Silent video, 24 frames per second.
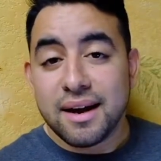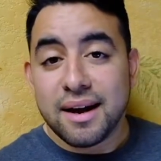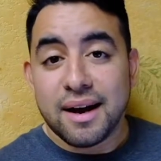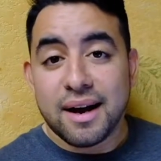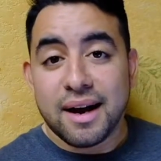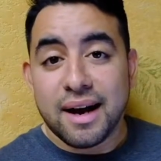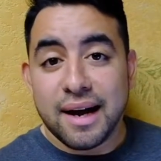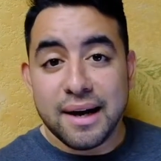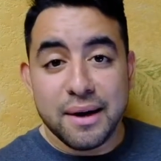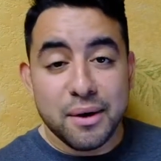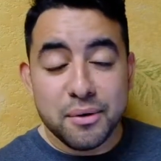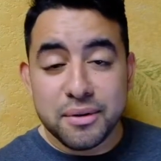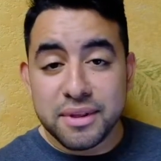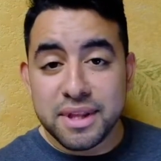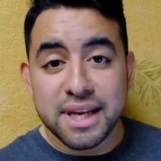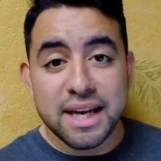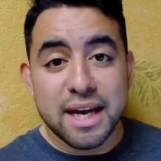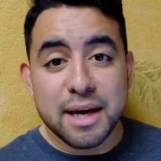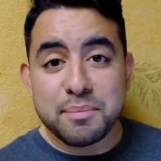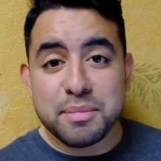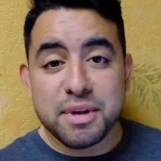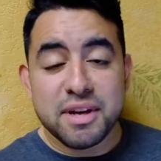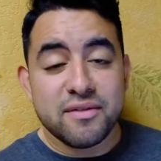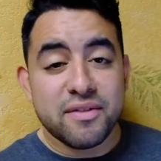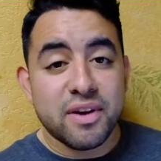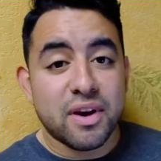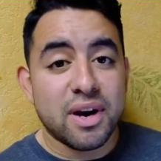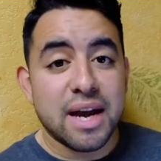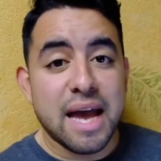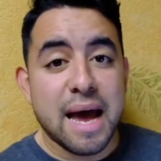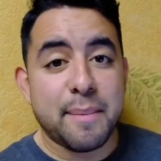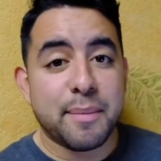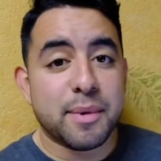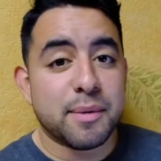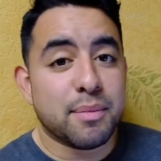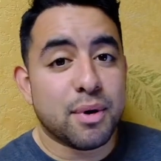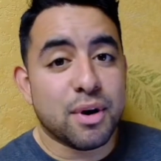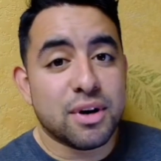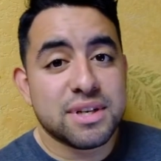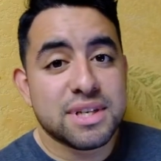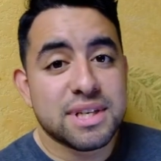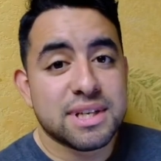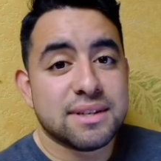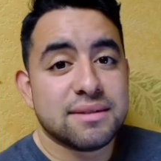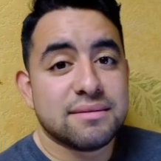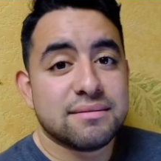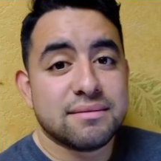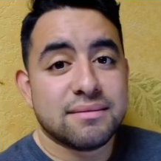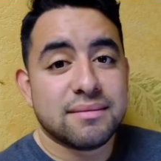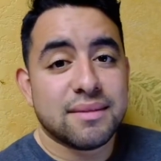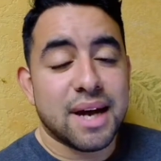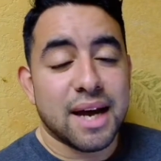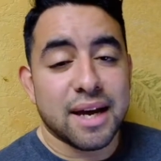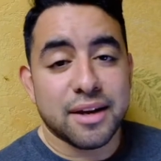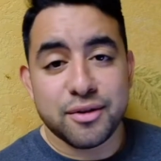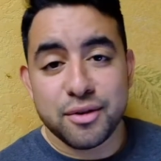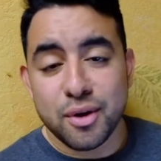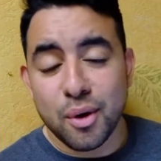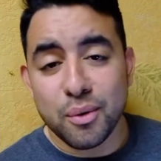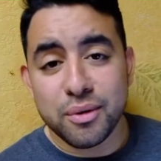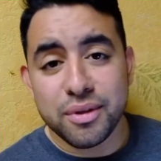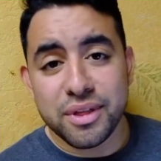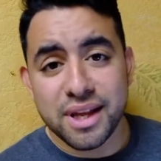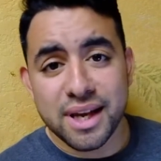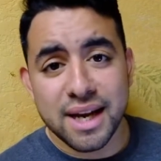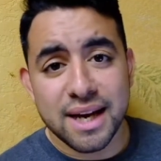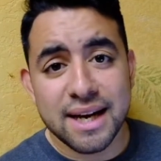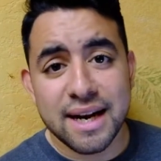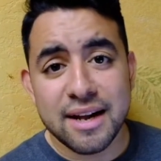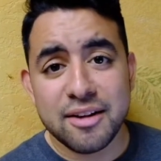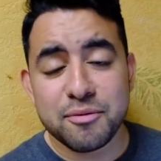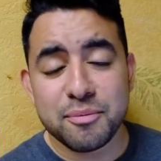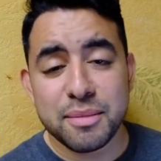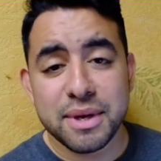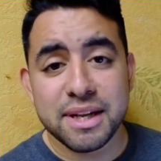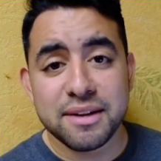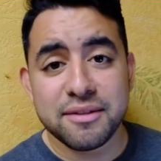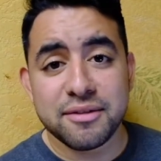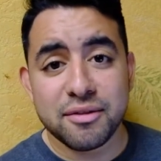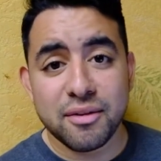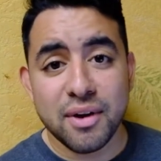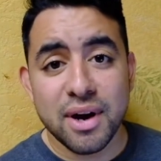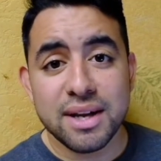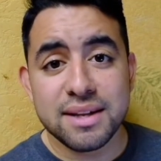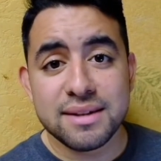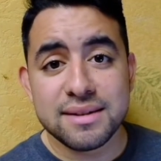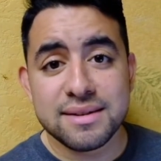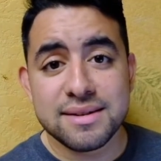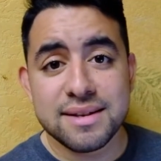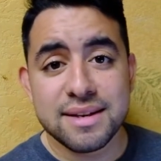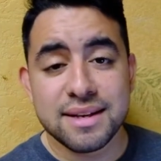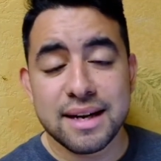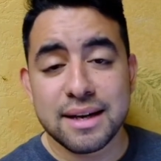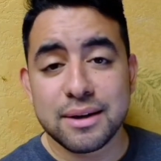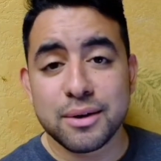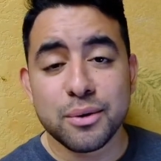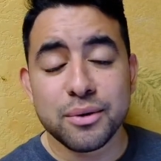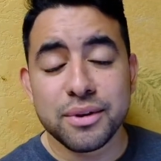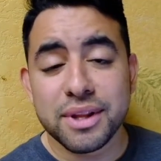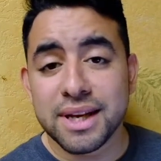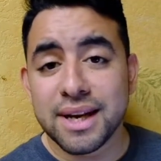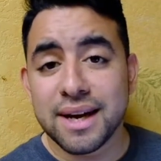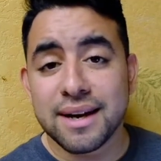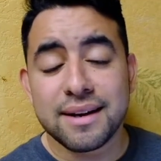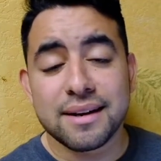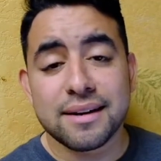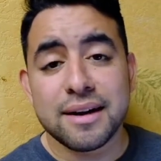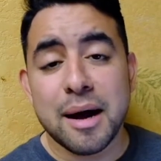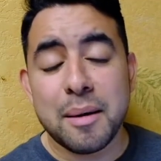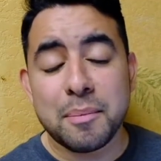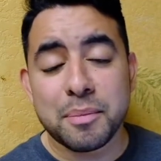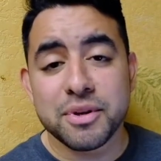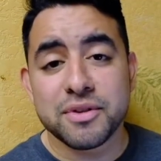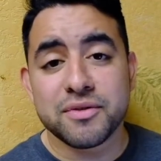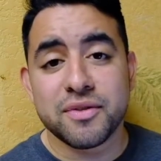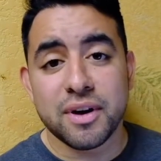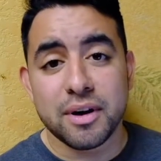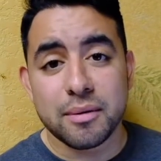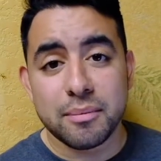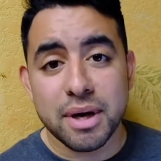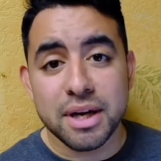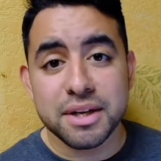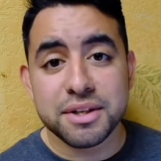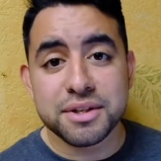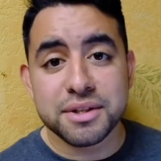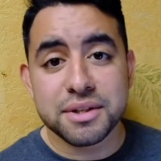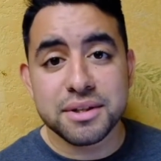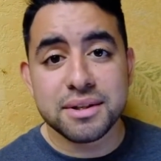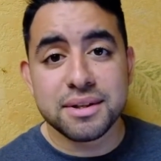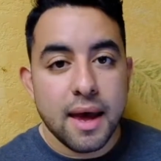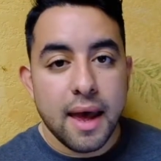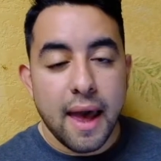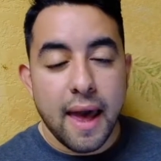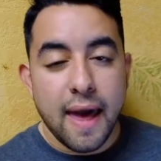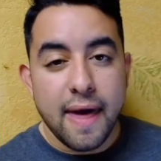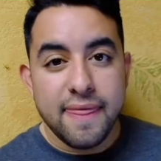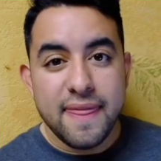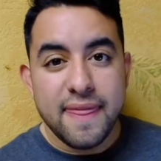I don't think I'd be a very happy person. I don't think I'd have many friends, and I don't think I'd accomplish very much. And